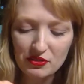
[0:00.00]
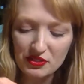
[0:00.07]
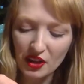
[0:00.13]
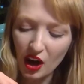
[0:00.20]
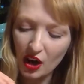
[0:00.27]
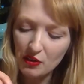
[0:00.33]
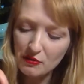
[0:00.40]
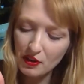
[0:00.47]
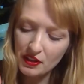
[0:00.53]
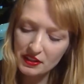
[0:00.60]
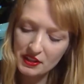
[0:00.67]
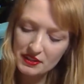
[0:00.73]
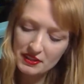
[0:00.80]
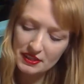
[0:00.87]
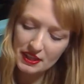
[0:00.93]
I find
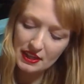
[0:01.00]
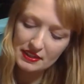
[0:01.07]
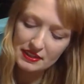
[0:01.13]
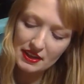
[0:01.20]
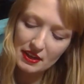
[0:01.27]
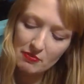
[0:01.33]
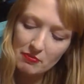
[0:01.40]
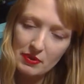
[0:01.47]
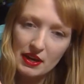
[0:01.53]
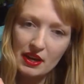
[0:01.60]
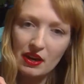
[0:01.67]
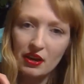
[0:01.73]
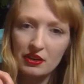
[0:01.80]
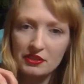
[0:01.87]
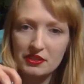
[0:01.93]
this test kit a bit
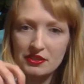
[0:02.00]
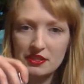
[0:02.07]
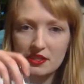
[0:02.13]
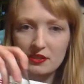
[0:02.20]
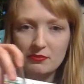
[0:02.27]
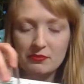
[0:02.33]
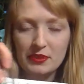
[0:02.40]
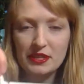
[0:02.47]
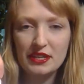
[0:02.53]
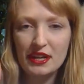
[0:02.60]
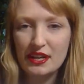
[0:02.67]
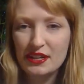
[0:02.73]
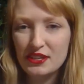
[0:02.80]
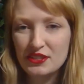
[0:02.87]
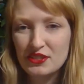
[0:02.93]
hard to see on
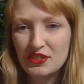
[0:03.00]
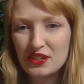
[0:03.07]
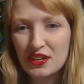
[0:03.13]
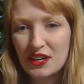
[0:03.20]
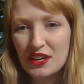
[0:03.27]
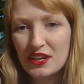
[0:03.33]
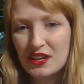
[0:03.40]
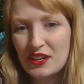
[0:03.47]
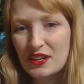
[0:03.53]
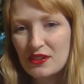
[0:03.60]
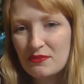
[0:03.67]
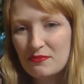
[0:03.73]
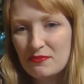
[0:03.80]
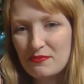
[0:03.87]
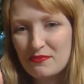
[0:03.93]
pH,
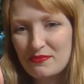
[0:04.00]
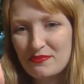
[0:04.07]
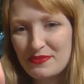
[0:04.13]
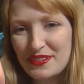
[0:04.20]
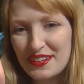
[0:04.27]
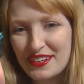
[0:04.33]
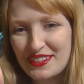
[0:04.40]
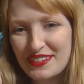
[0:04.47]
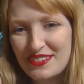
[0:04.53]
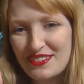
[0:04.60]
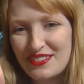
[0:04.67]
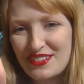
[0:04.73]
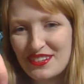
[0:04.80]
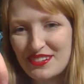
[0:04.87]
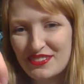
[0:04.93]
but you can't